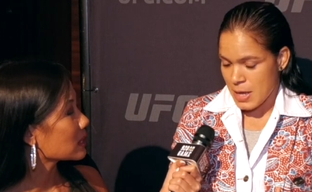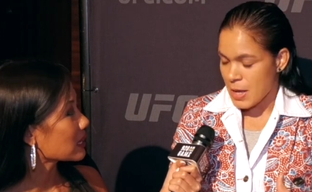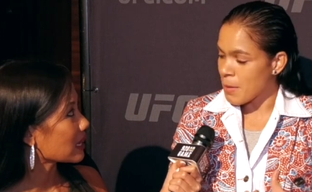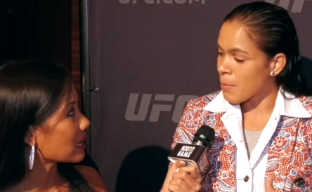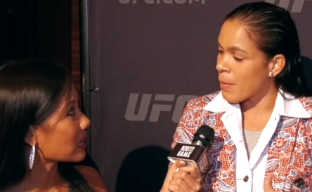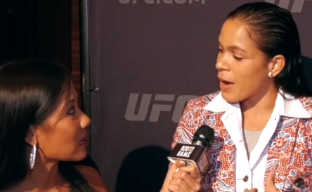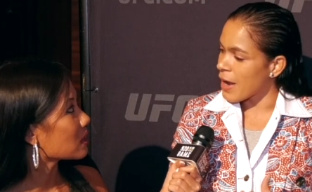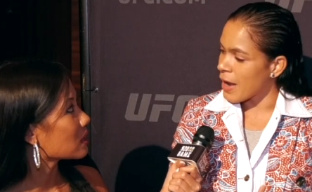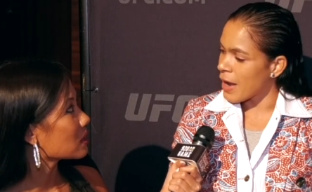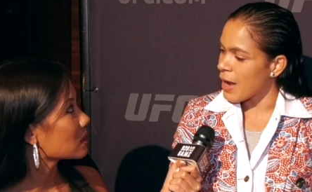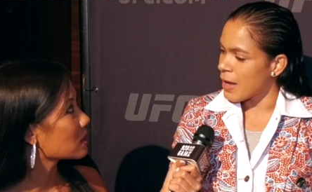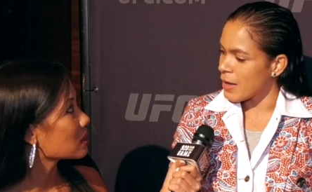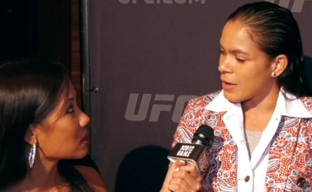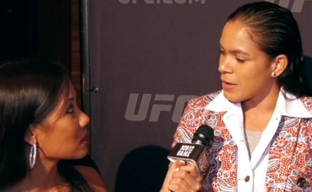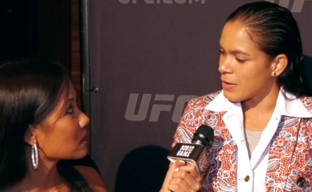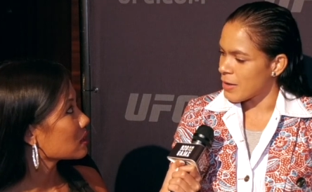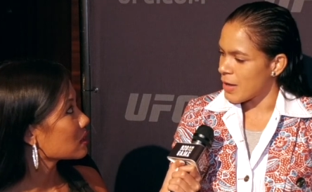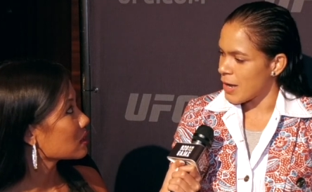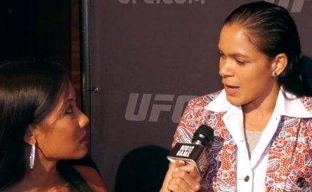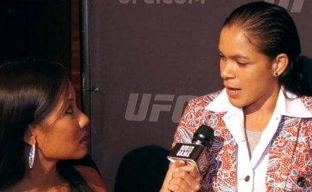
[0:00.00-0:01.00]
Speaker 1: in my
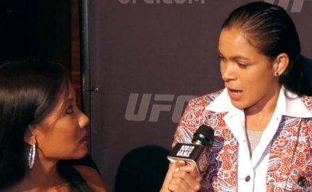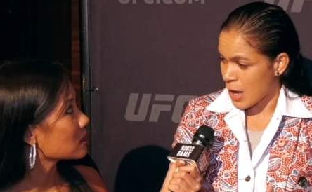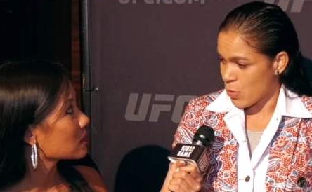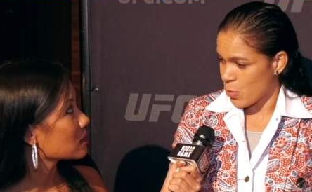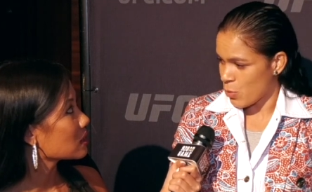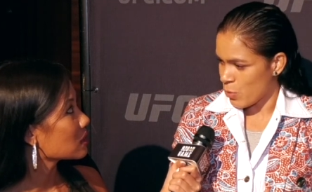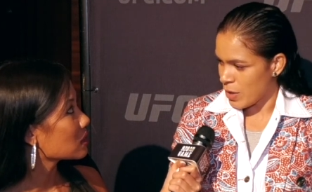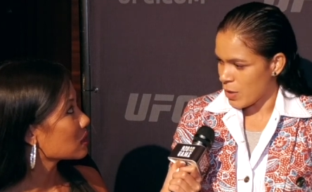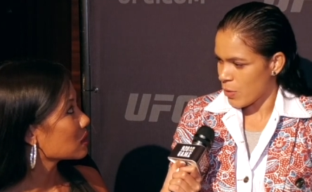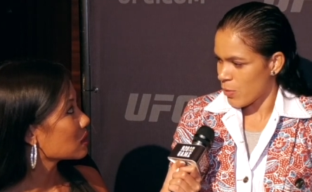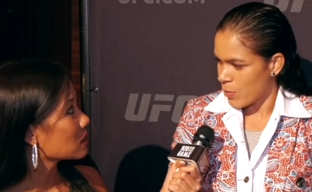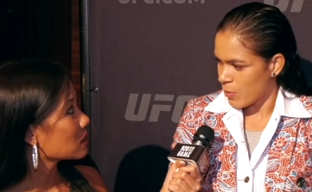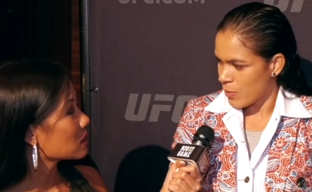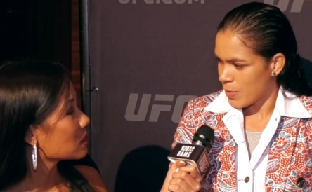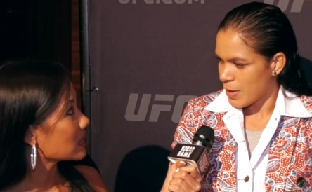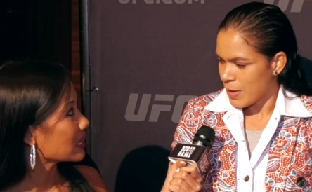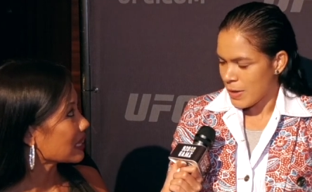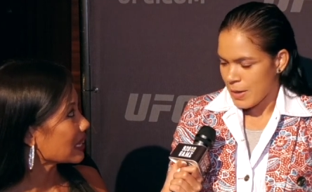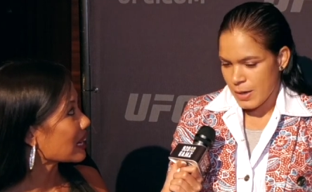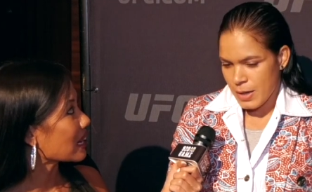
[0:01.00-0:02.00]
hand, and I will,
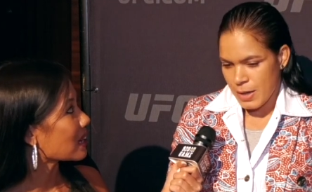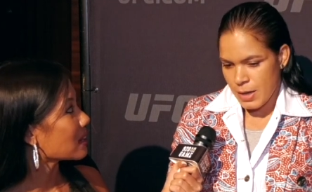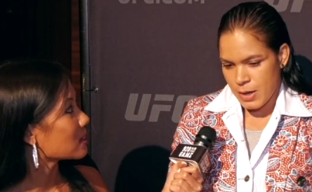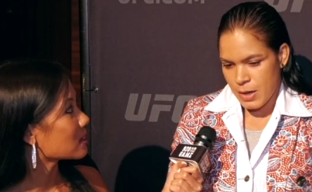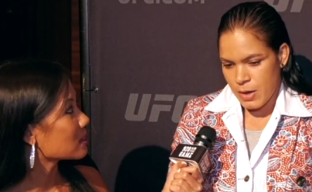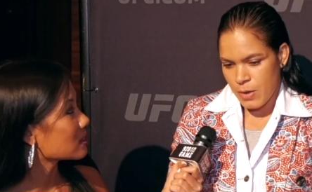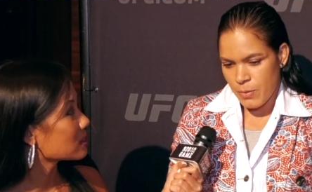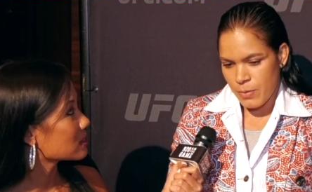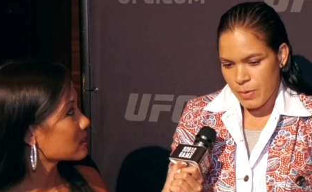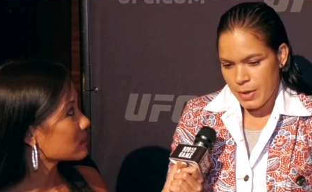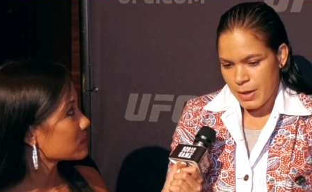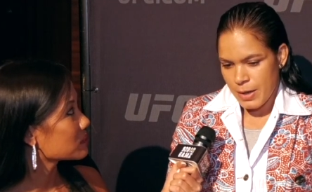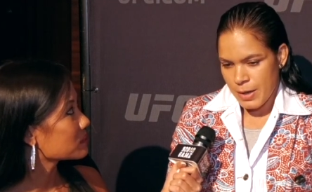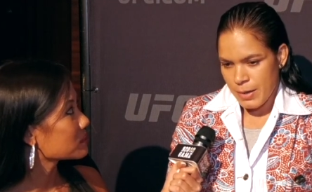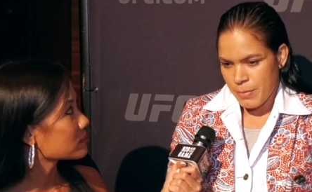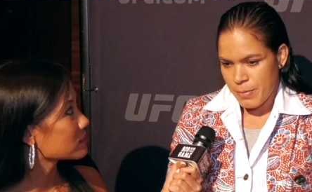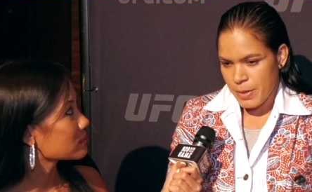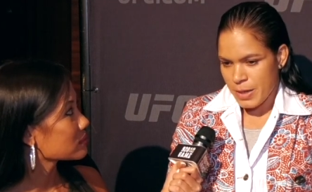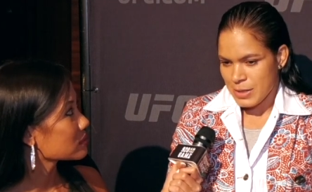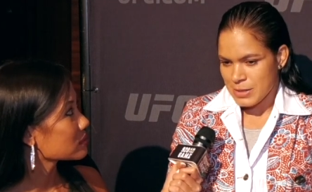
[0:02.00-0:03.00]
you know,
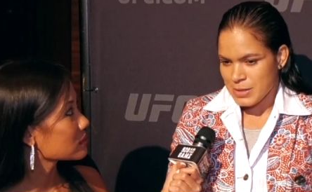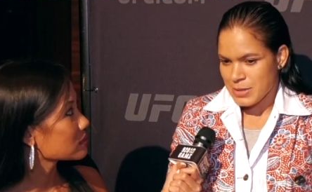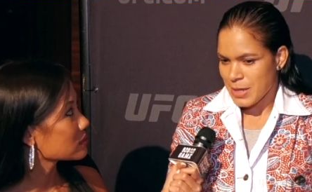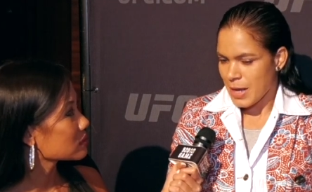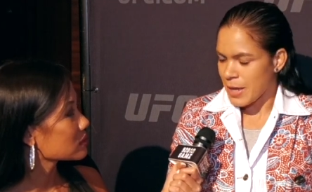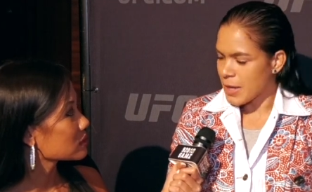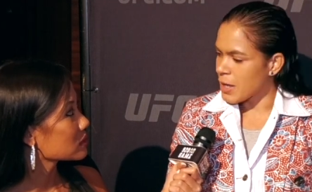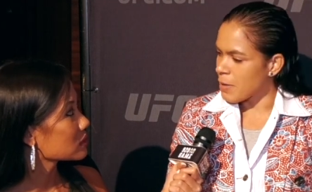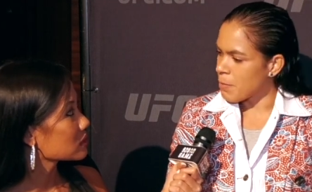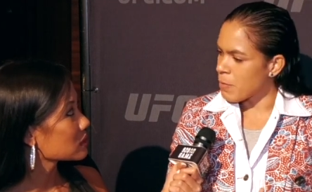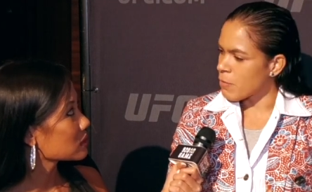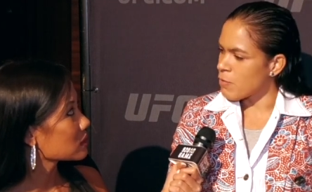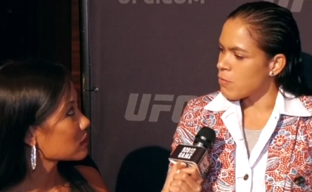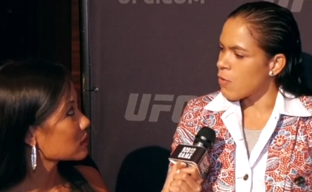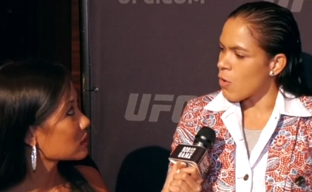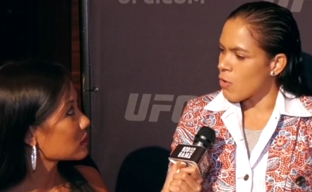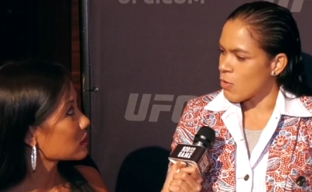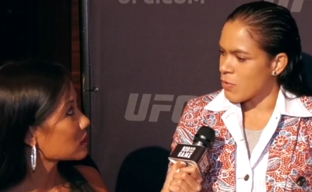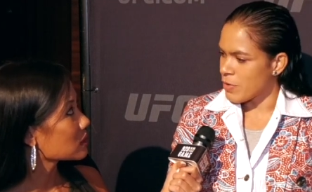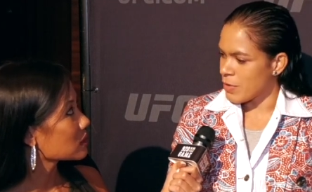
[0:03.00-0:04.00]
because I keep
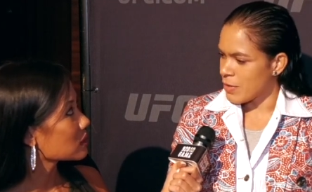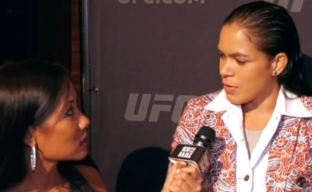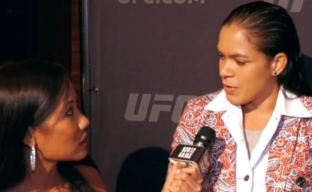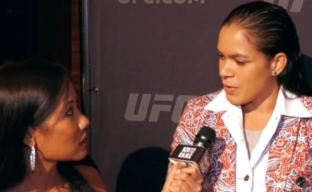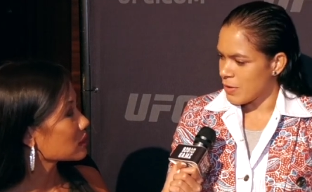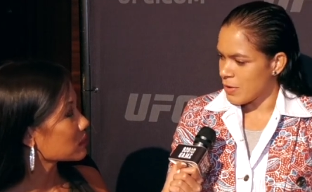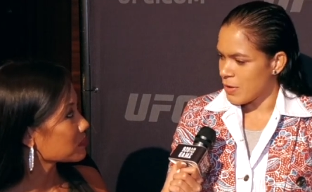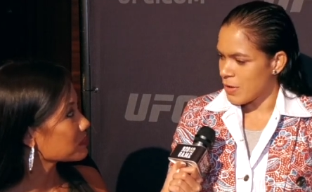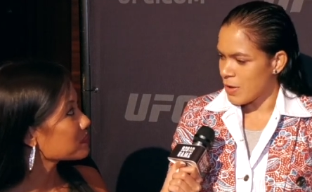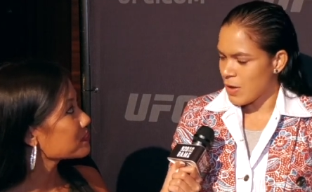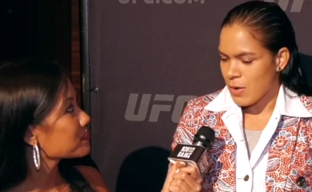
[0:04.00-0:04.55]
evolving, you